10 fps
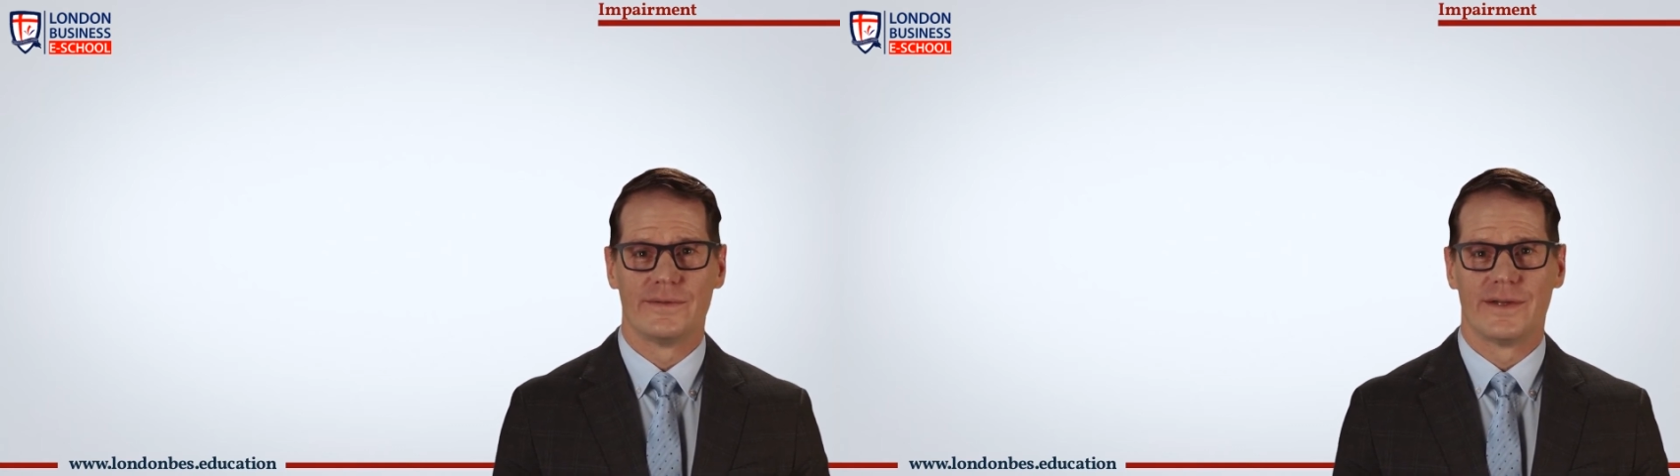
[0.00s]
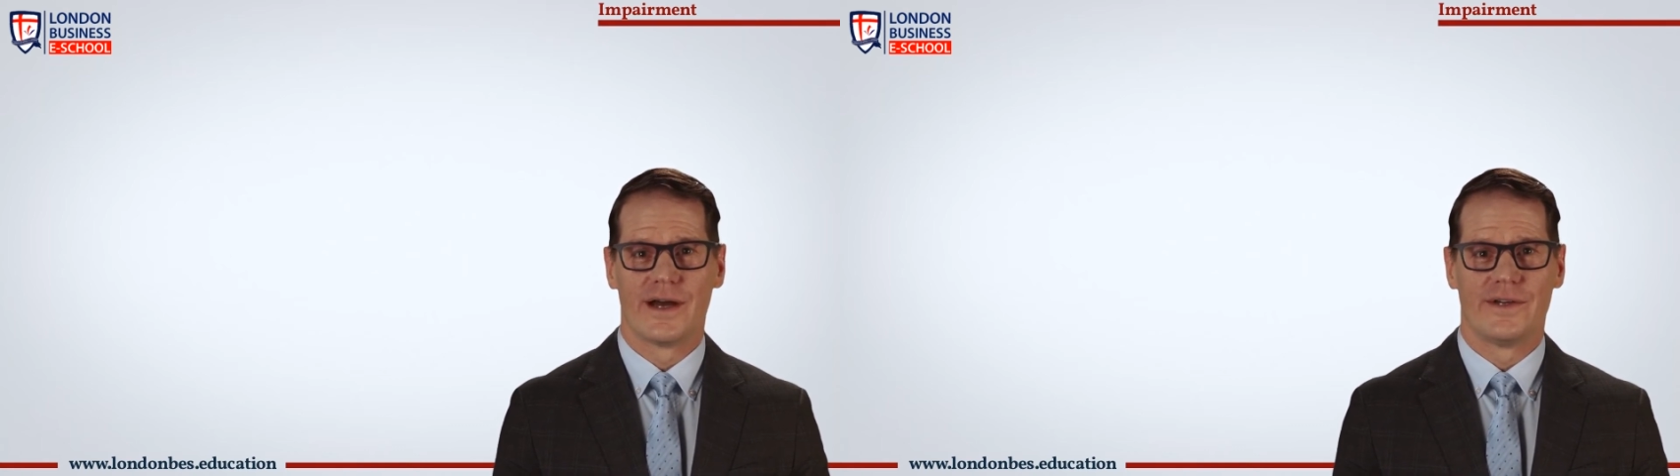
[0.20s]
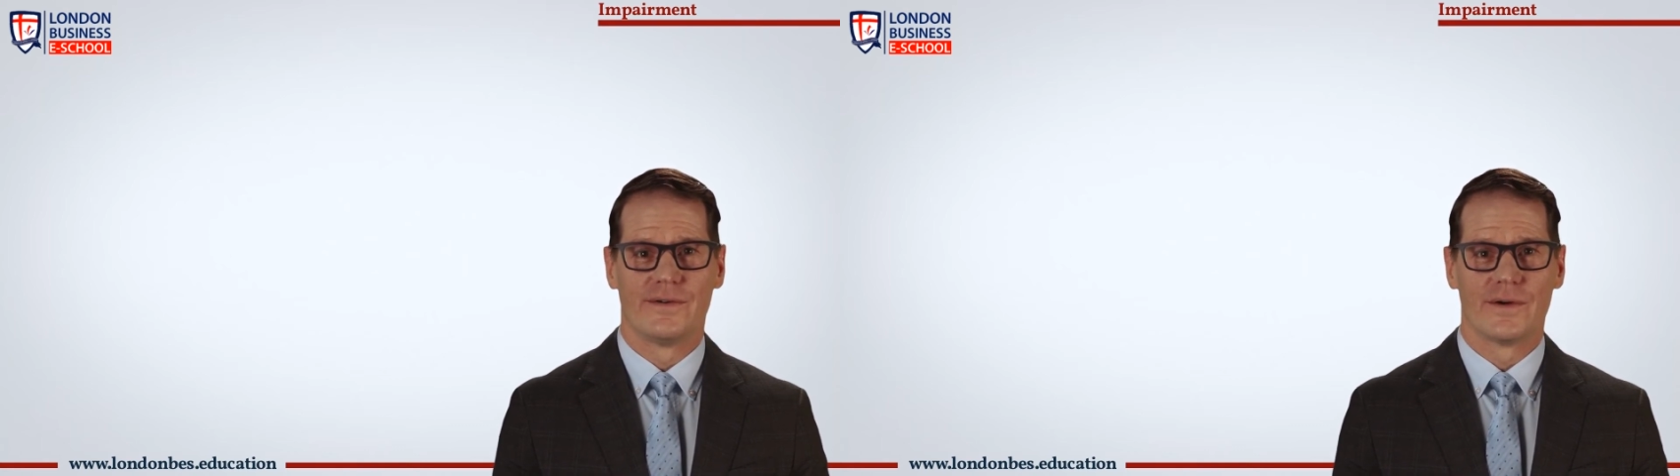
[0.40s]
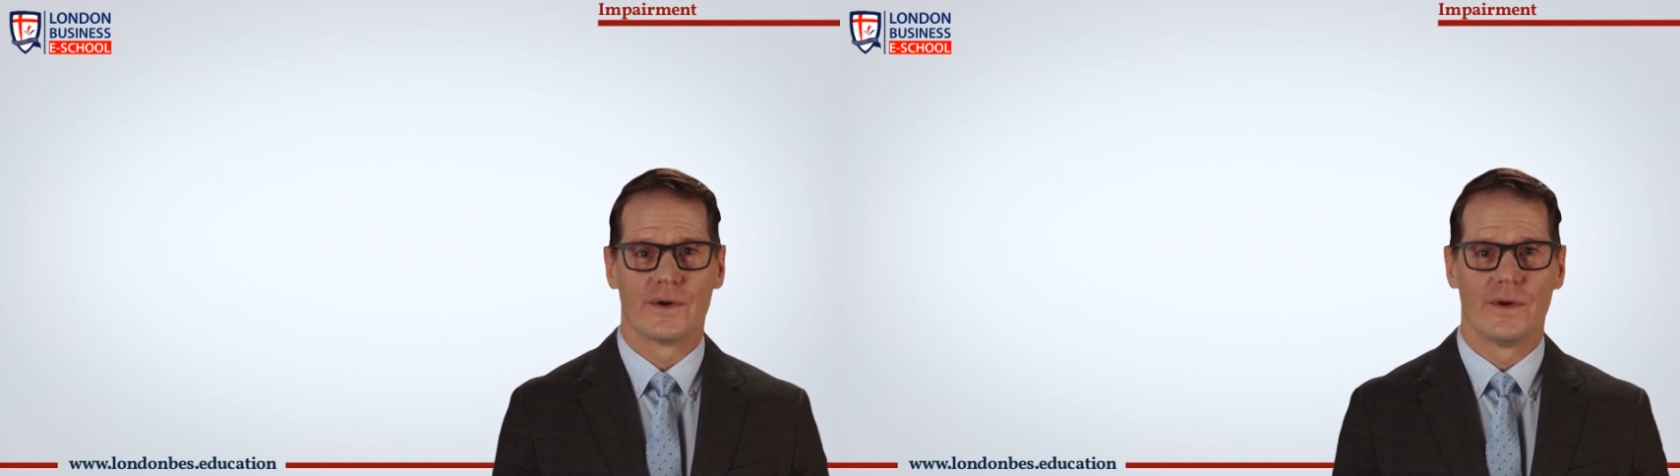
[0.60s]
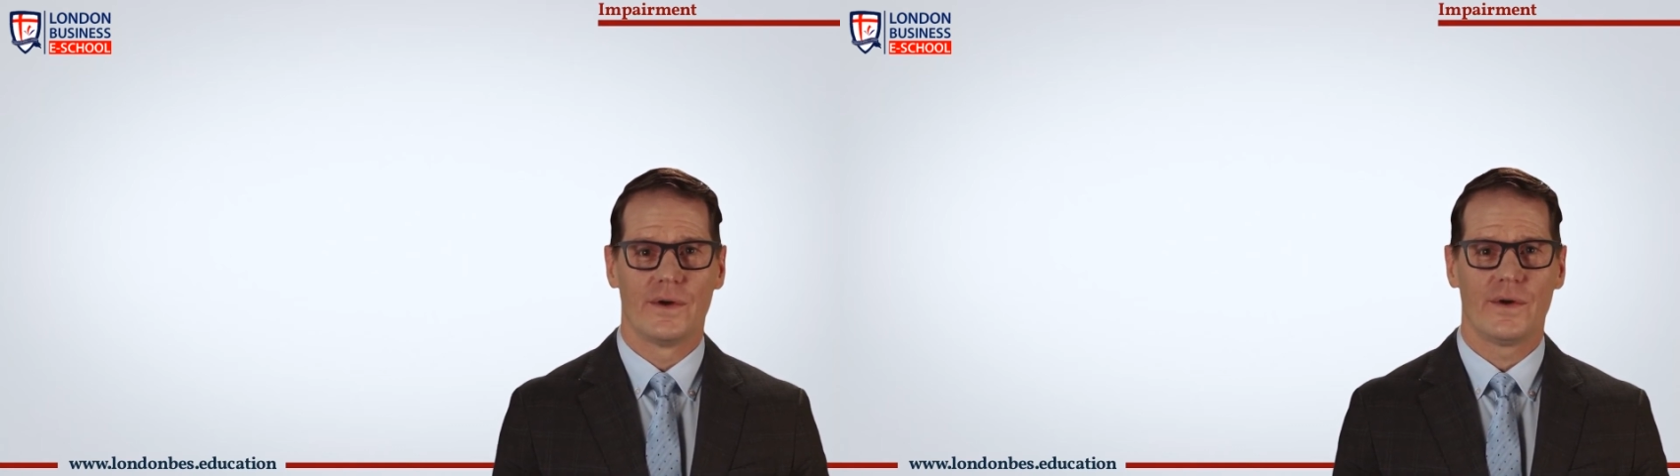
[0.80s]
cash
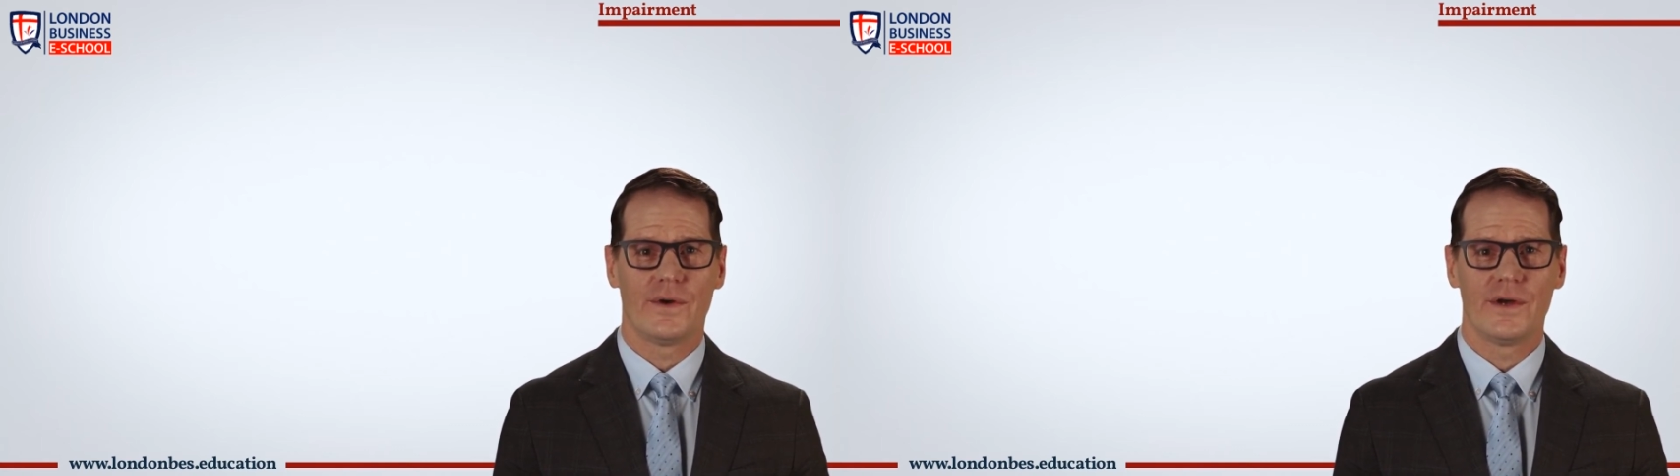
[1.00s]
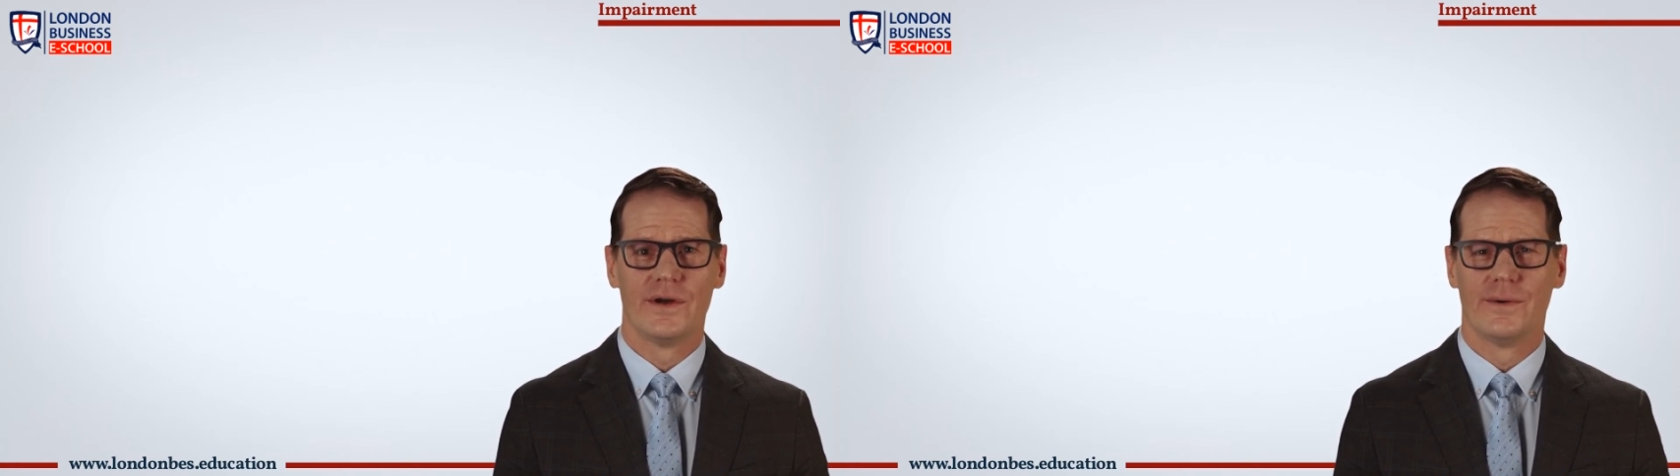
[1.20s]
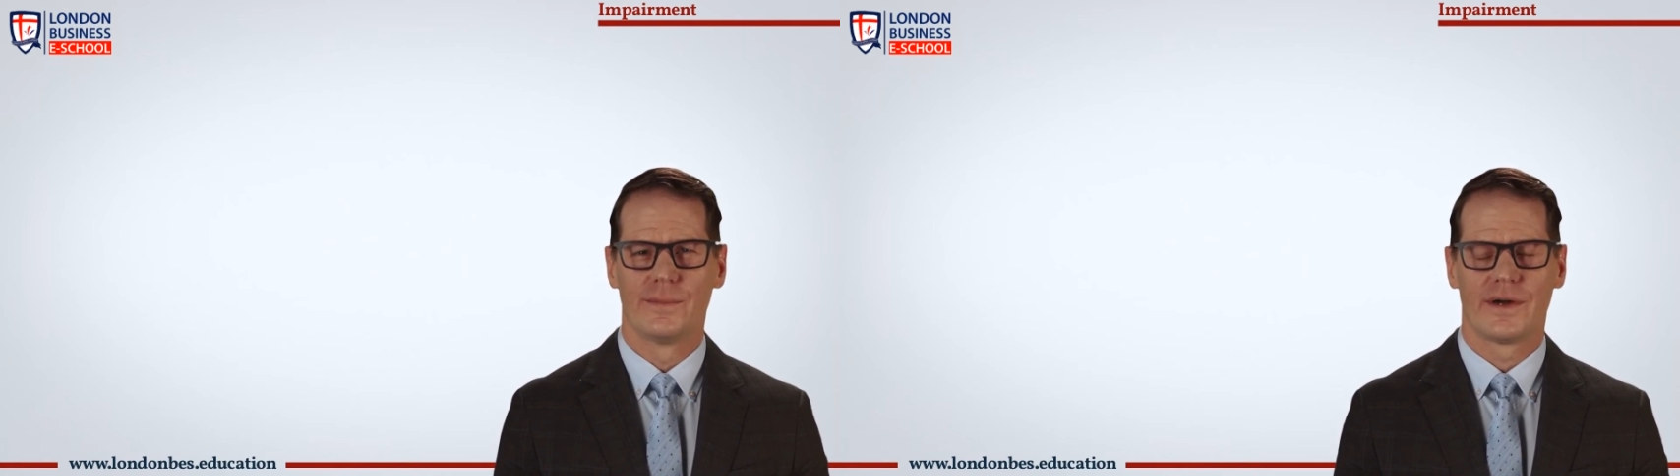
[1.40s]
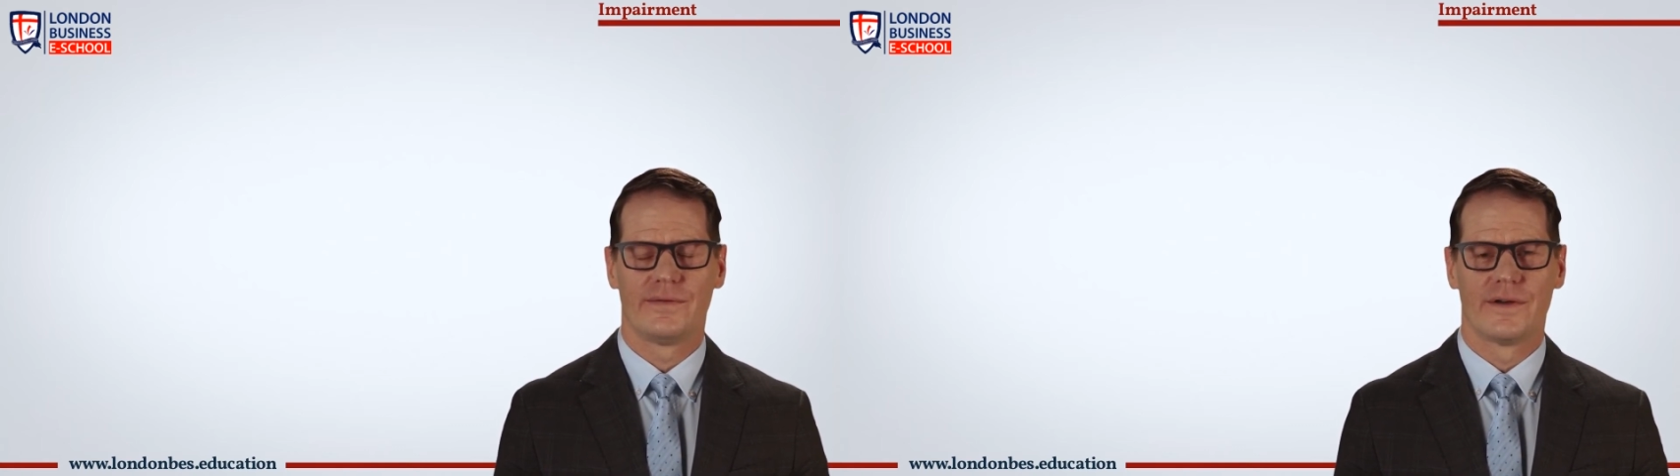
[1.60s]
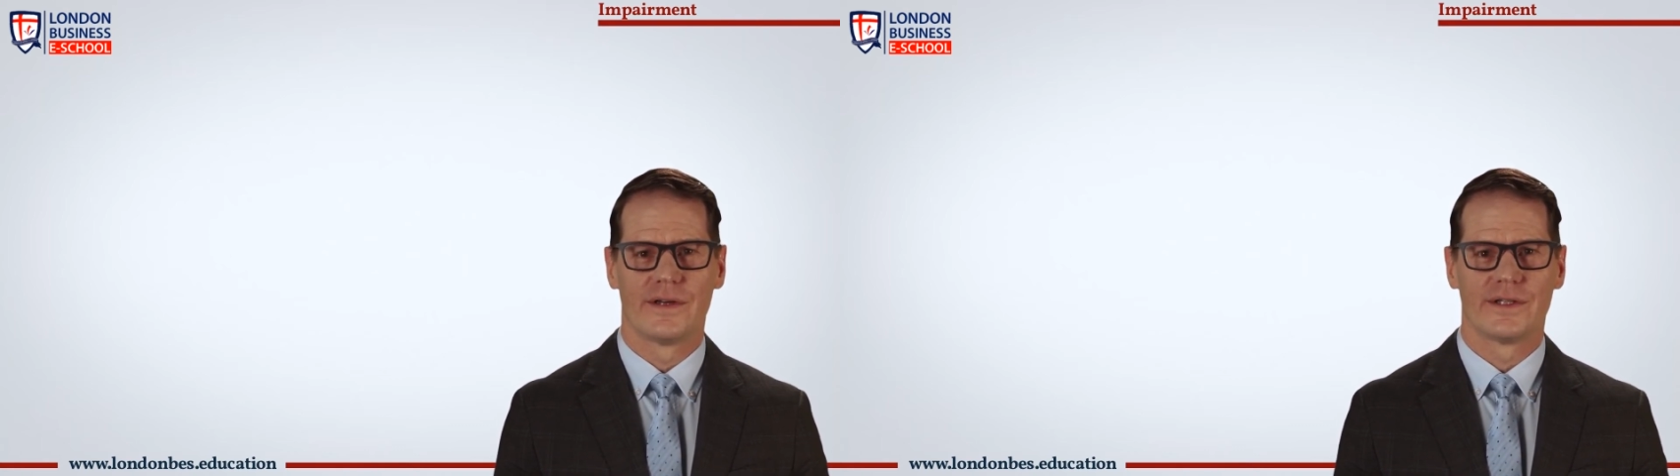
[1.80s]
flow, or other benefit